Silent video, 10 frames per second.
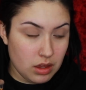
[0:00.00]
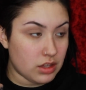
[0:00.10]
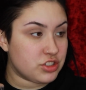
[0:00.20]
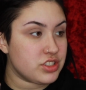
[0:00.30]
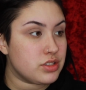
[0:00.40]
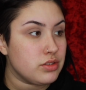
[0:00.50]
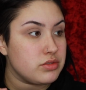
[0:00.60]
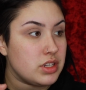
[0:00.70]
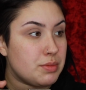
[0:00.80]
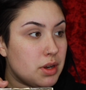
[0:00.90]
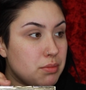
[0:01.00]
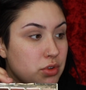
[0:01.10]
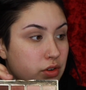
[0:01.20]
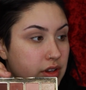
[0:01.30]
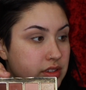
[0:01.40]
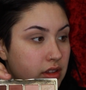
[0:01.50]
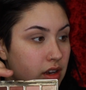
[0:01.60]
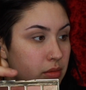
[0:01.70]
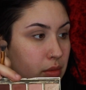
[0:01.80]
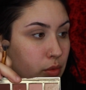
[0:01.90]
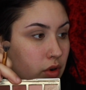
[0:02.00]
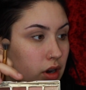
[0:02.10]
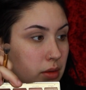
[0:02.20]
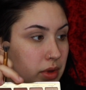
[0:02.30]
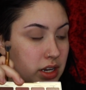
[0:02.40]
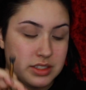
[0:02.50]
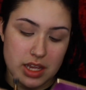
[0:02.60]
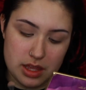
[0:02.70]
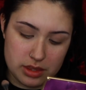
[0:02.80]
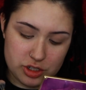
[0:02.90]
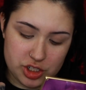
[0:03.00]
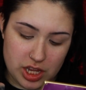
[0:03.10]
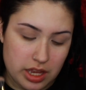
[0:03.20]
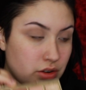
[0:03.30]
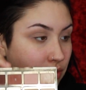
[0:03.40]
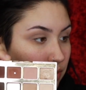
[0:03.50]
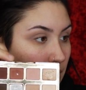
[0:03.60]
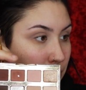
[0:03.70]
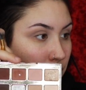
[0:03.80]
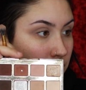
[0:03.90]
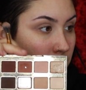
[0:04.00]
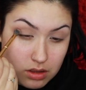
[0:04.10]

And just to deepen up the crease a little bit more, I'm gonna take the shade Rebel.